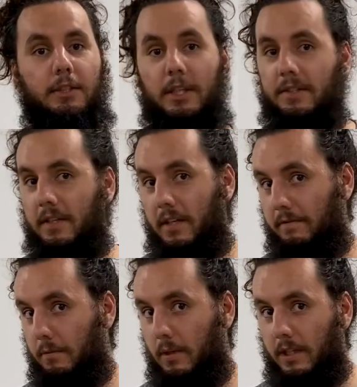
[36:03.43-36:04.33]
Jessica,
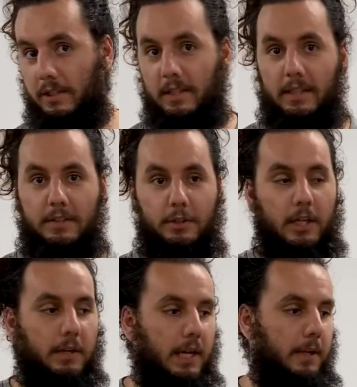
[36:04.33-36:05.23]
if you're watching this,
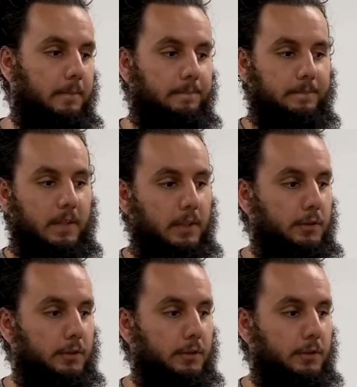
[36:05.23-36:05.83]
shout out.